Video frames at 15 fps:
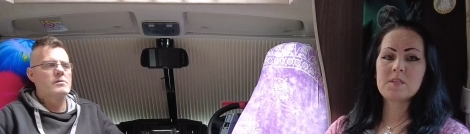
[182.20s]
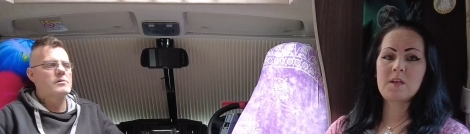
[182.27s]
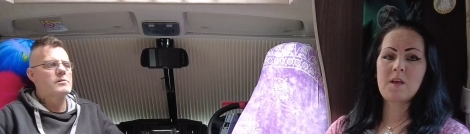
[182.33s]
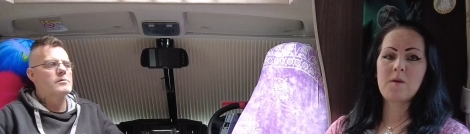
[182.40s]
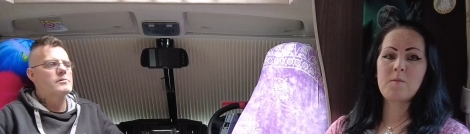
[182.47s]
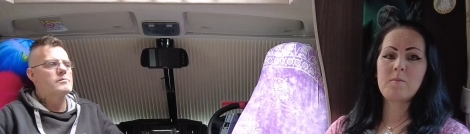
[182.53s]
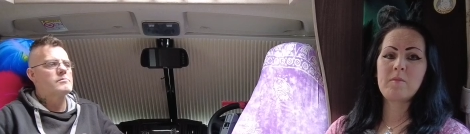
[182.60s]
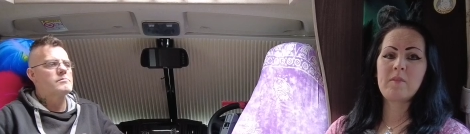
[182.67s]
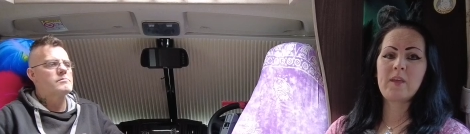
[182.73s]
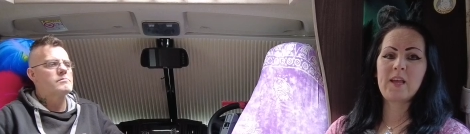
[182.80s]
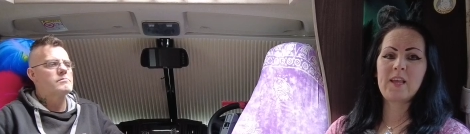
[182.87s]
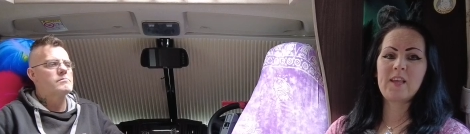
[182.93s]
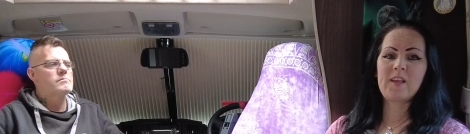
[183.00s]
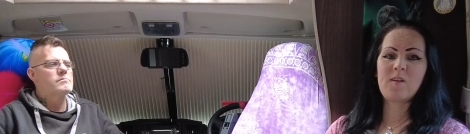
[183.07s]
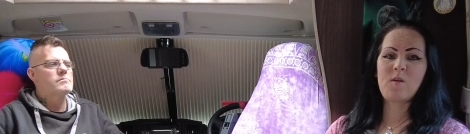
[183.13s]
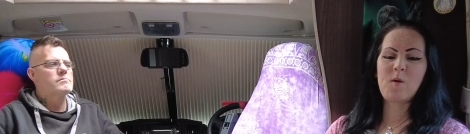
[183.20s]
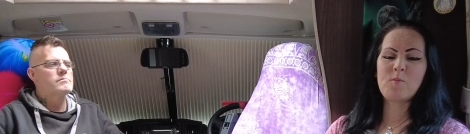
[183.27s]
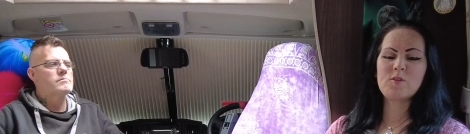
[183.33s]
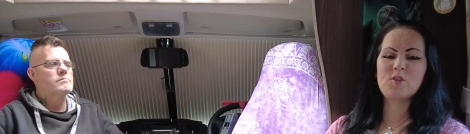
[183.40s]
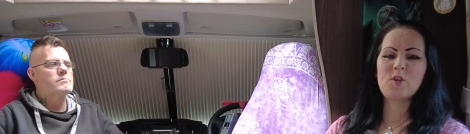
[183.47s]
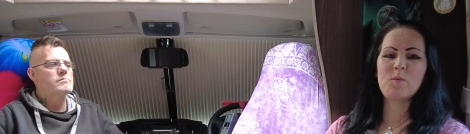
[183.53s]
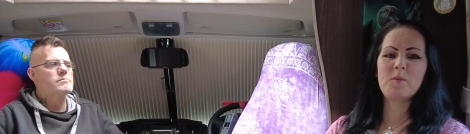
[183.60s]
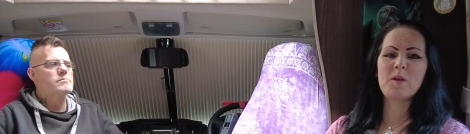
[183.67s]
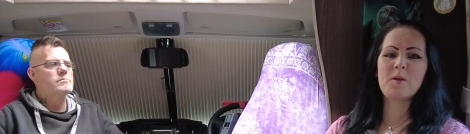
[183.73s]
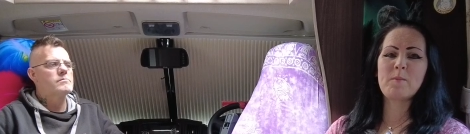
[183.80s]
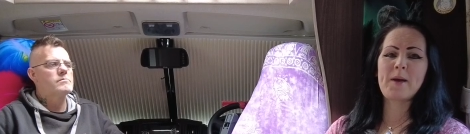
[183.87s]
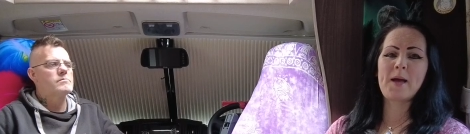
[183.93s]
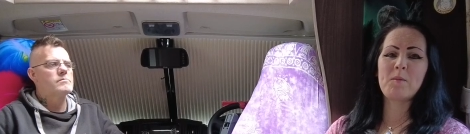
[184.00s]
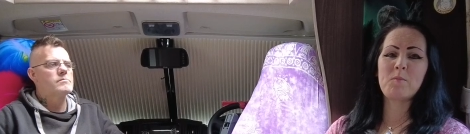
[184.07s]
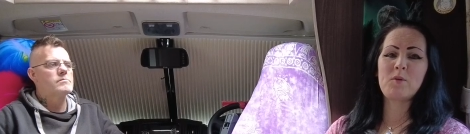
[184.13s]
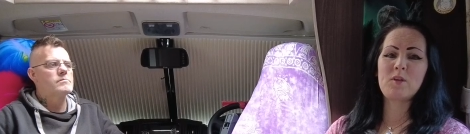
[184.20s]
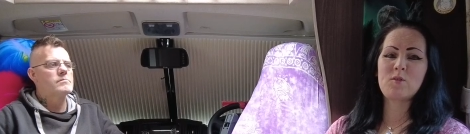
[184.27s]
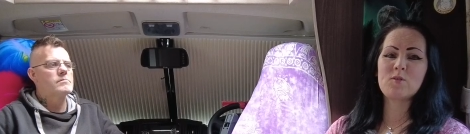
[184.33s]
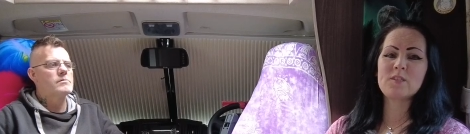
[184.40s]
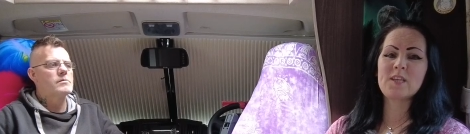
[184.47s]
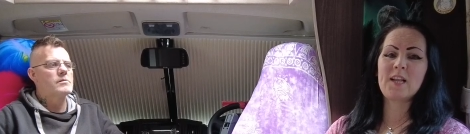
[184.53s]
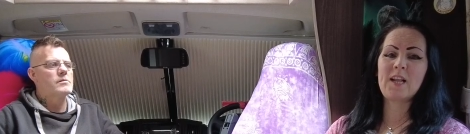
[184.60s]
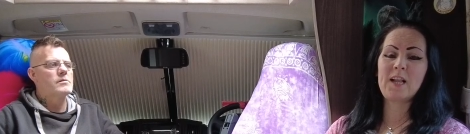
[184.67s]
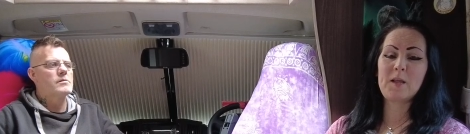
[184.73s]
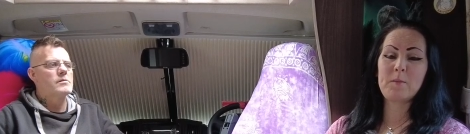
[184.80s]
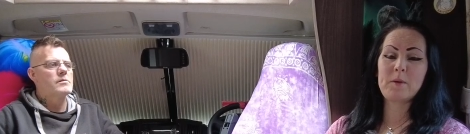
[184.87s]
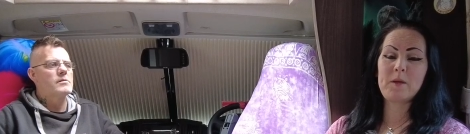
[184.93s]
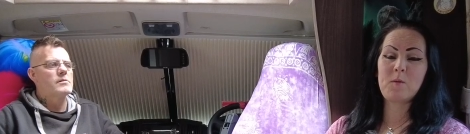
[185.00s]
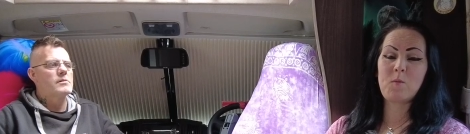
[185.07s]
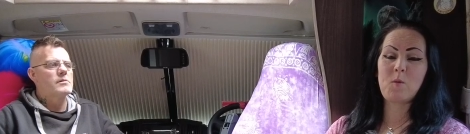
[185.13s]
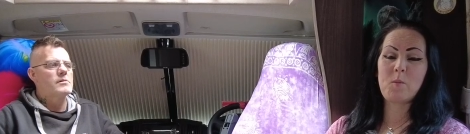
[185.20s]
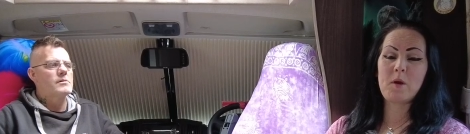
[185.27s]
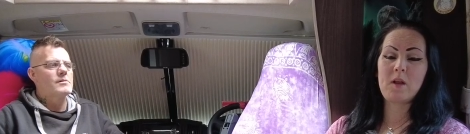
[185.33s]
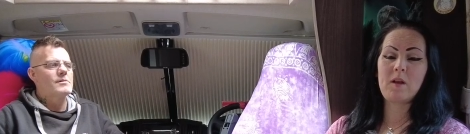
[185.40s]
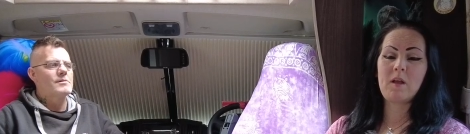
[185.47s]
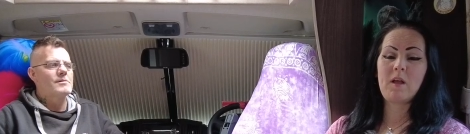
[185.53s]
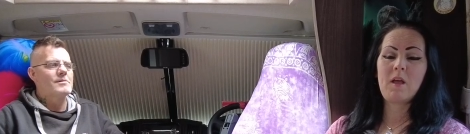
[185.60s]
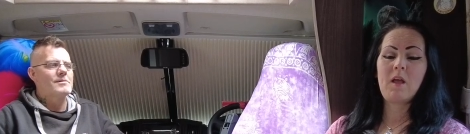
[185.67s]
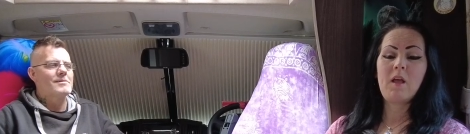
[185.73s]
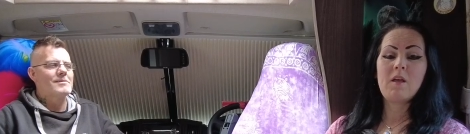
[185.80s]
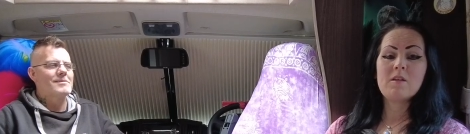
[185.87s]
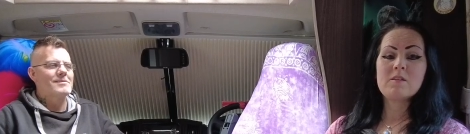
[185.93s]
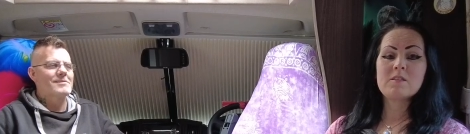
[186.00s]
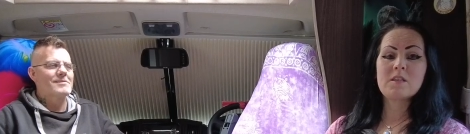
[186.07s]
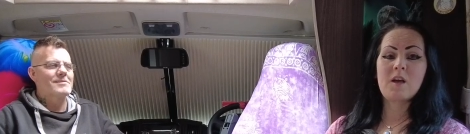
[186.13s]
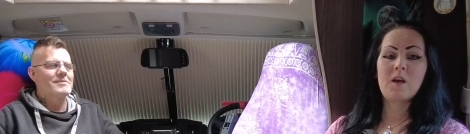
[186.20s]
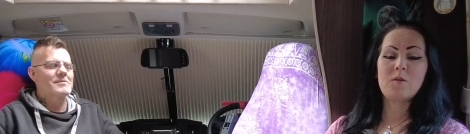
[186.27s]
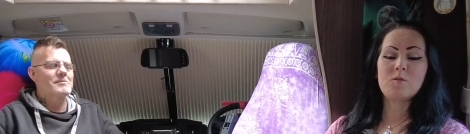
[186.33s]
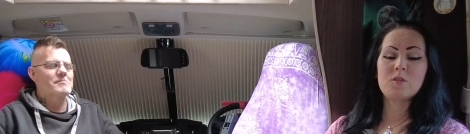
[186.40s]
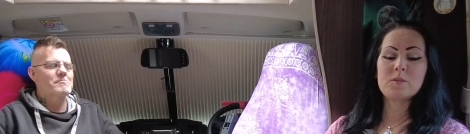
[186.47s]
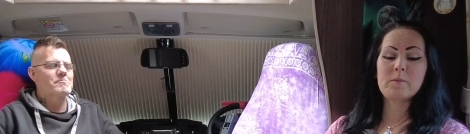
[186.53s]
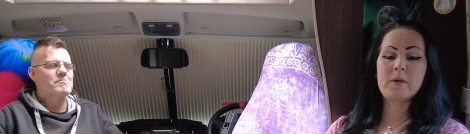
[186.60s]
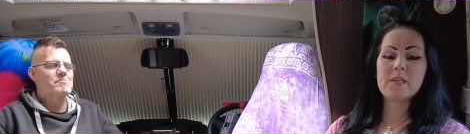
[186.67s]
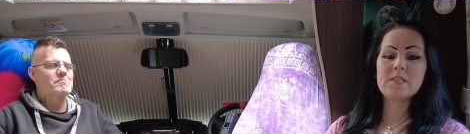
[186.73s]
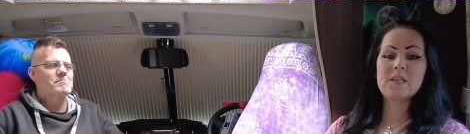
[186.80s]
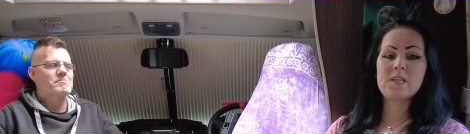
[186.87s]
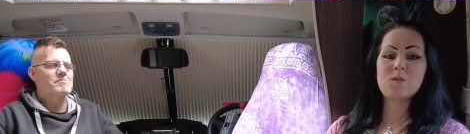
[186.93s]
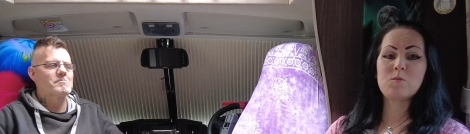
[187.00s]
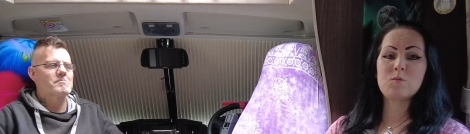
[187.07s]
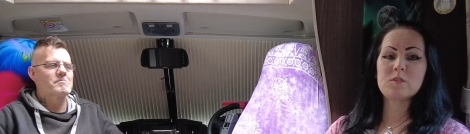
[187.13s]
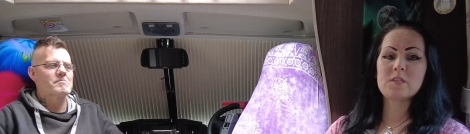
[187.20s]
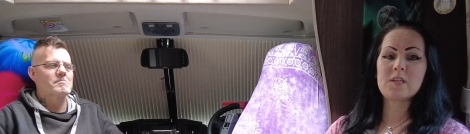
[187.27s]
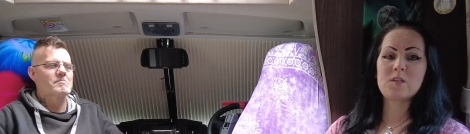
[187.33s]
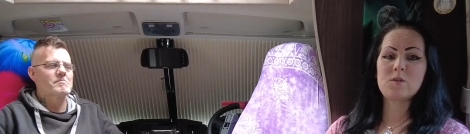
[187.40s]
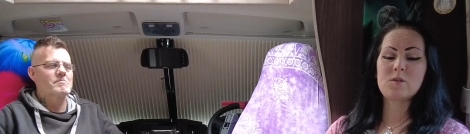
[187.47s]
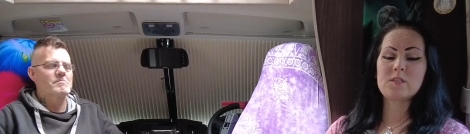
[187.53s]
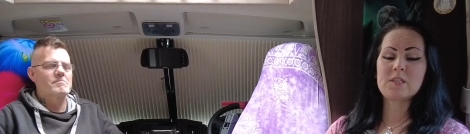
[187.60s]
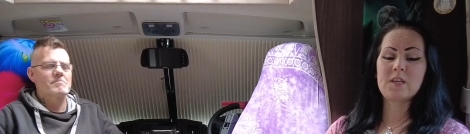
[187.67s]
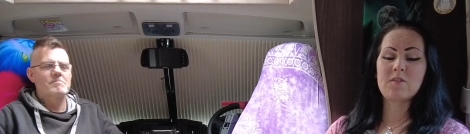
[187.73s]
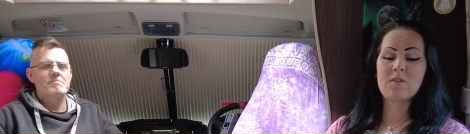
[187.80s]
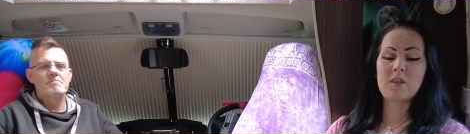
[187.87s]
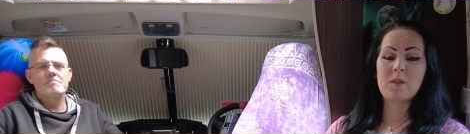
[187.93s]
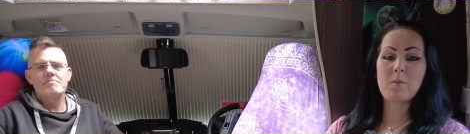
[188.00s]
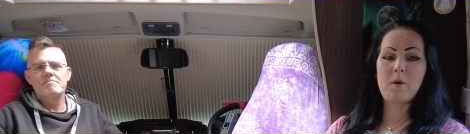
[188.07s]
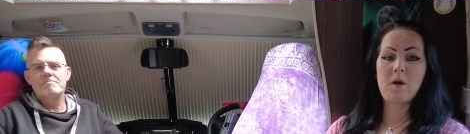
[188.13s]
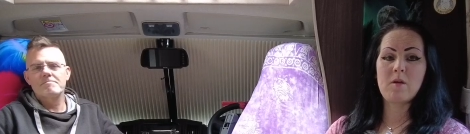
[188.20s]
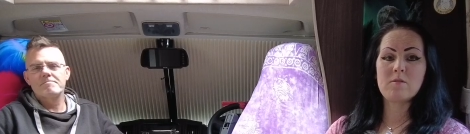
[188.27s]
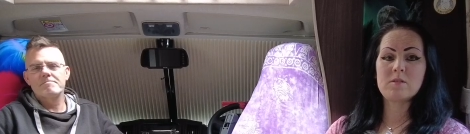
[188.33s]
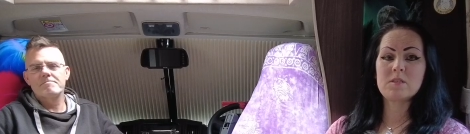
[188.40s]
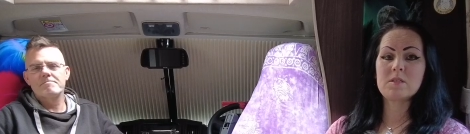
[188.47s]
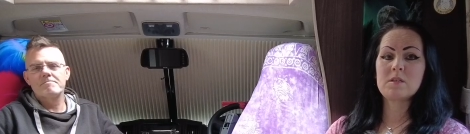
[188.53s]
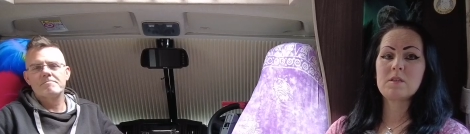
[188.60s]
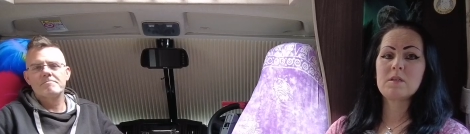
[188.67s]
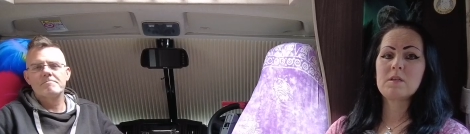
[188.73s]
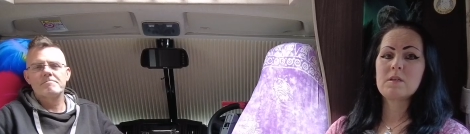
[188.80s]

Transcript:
Speaker 1: So thank you. I presume you're a man, but you could technically be a woman. So just message, we'll send you a sticker in the post.